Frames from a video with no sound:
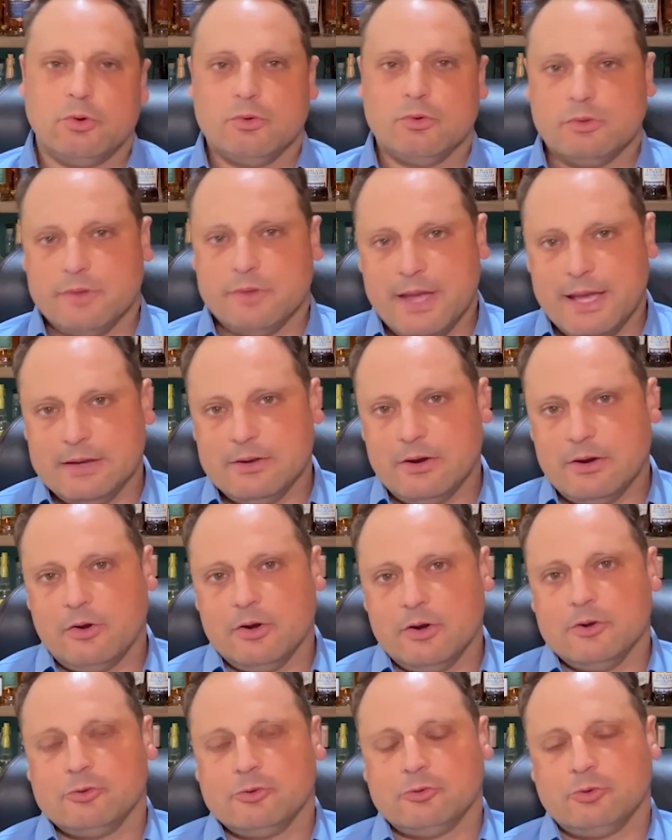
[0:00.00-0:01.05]
to that in our
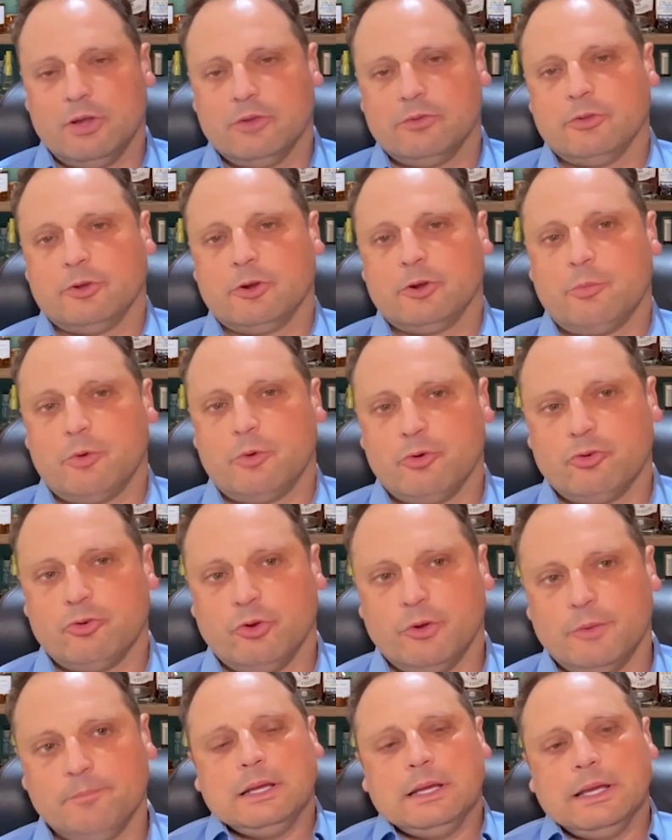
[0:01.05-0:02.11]
industry as the
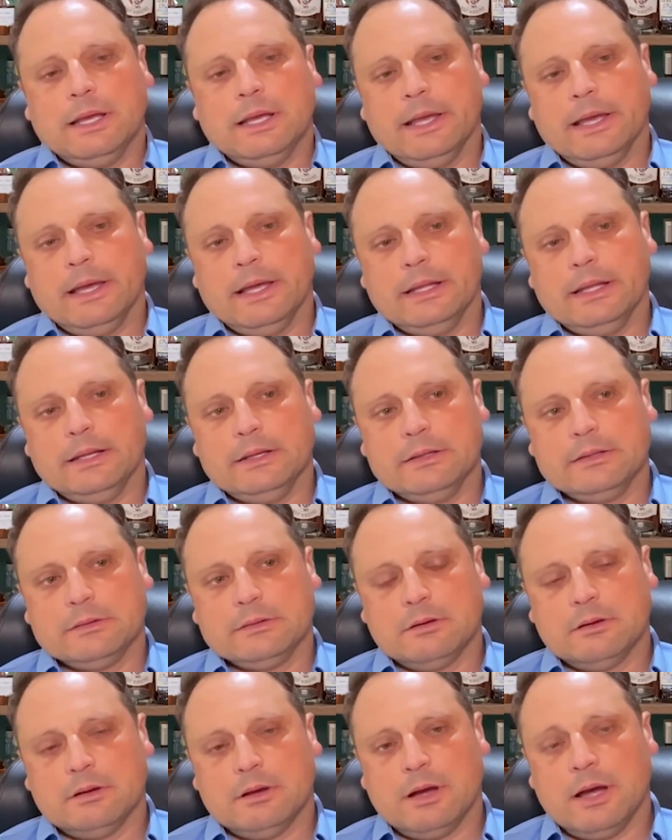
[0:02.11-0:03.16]
commercial. And
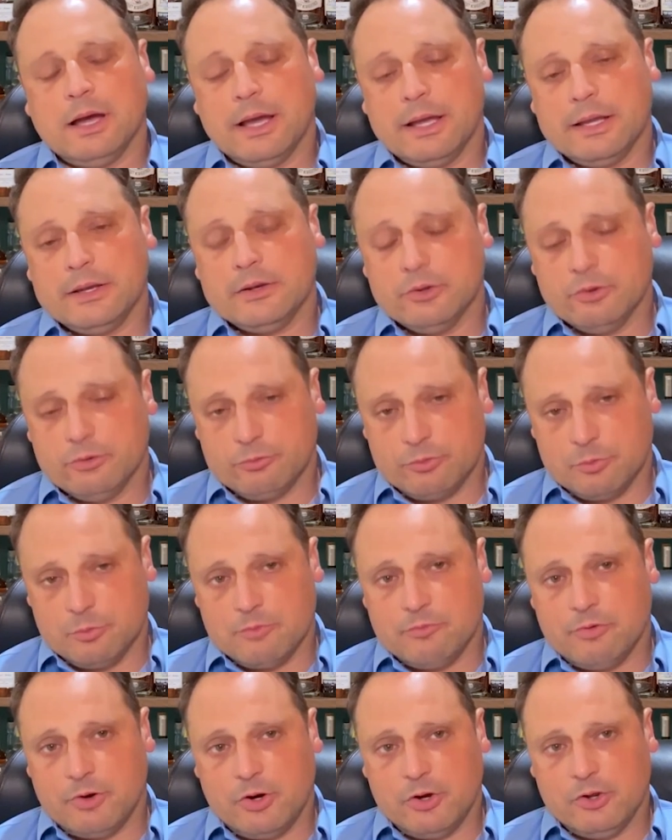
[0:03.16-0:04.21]
I knew from a
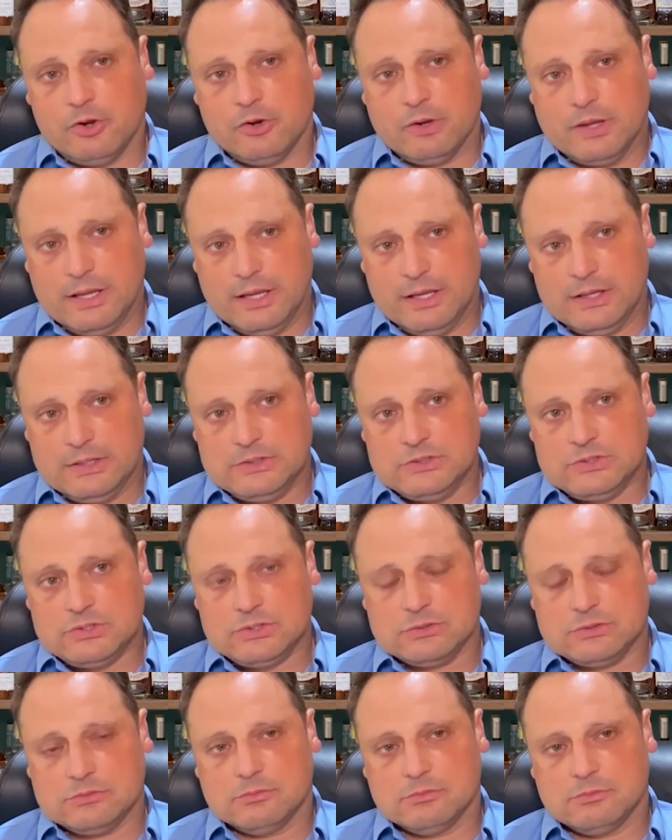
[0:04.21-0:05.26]
very young age,
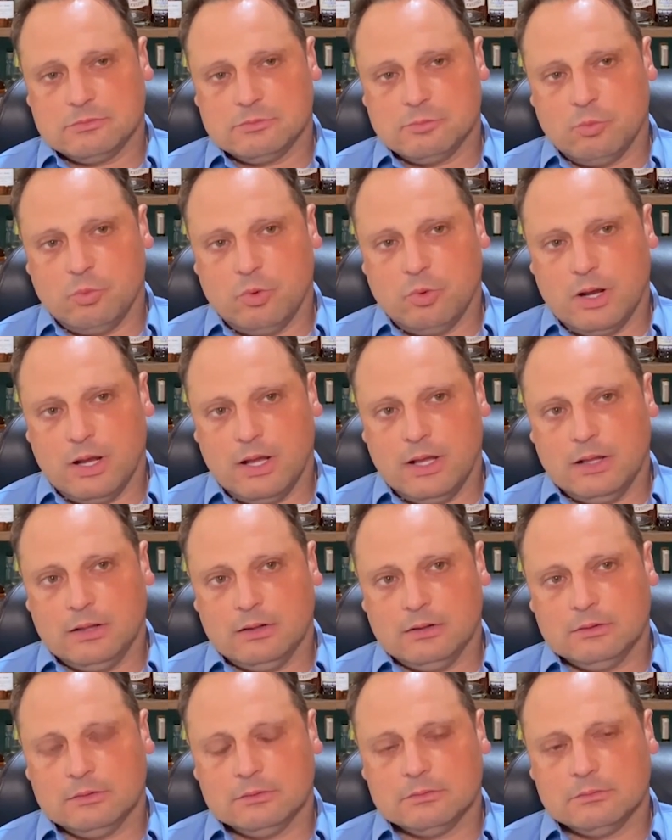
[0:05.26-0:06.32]

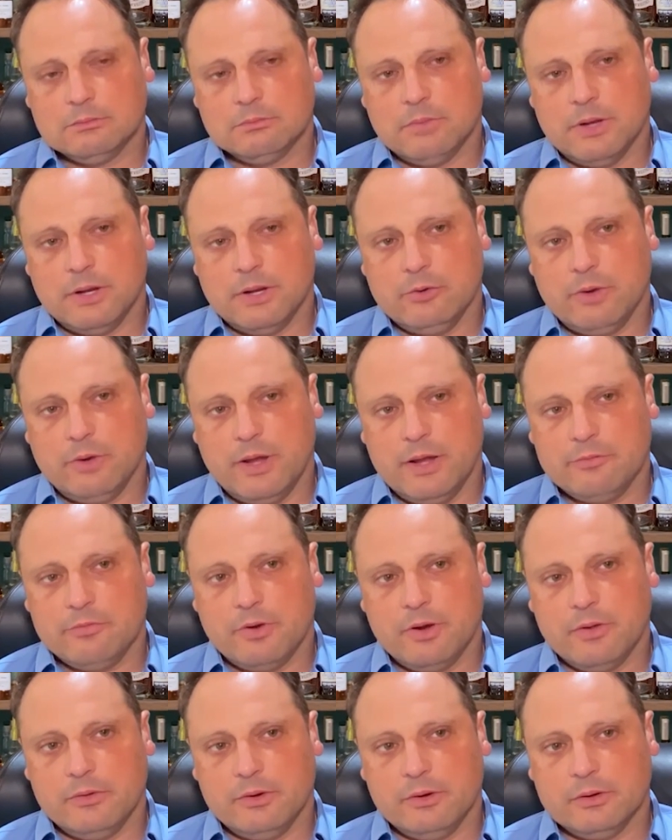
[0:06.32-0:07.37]
while my
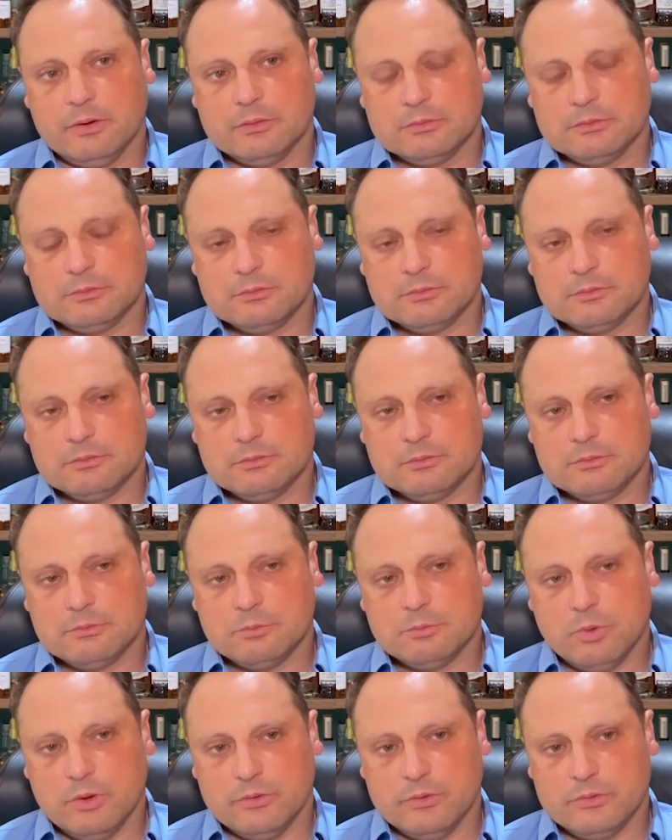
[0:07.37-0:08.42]
grandfather
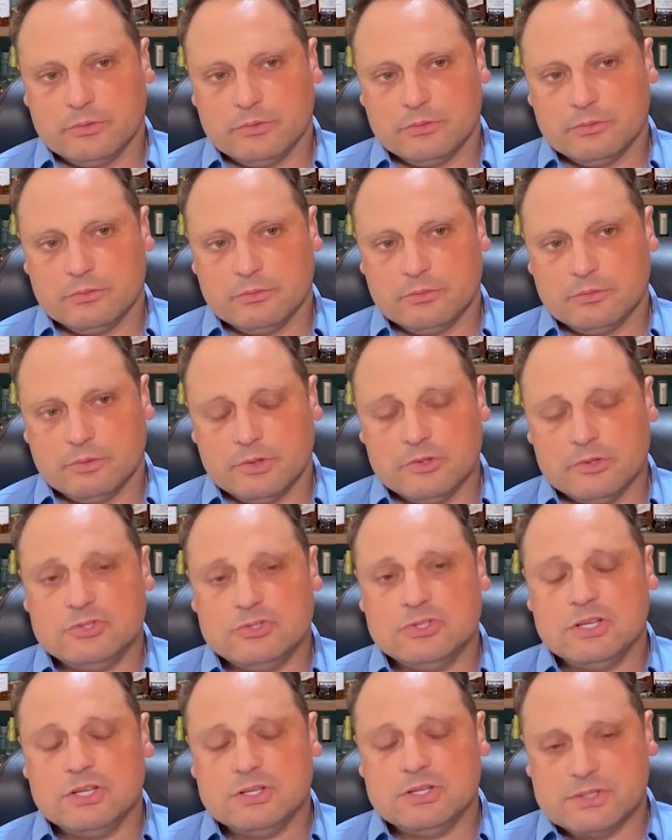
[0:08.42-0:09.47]
was a
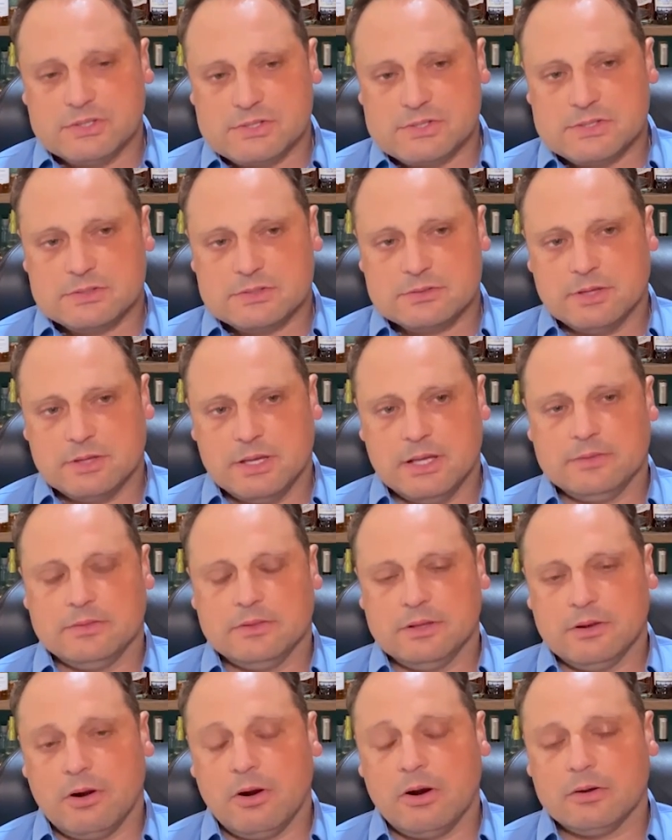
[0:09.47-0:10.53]
genius at
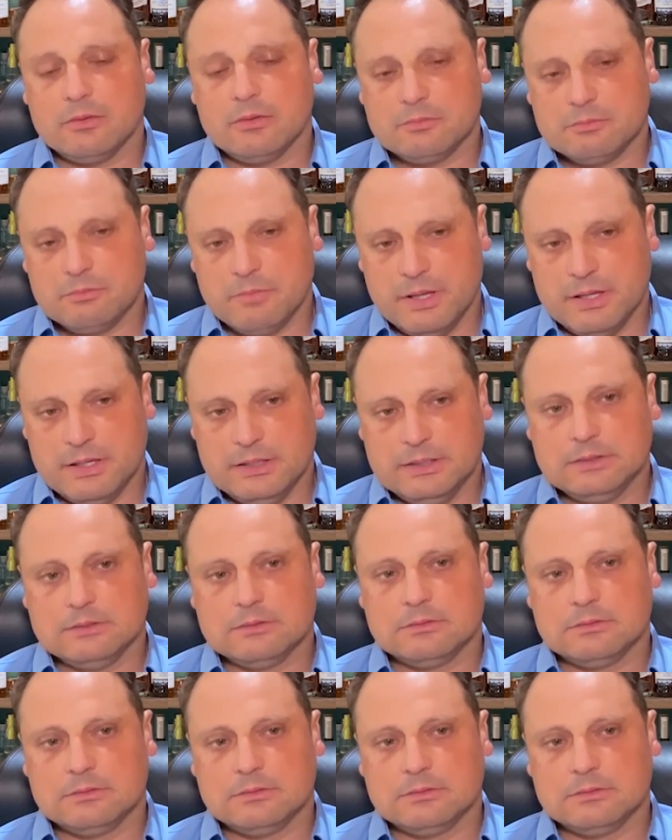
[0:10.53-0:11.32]
the art making,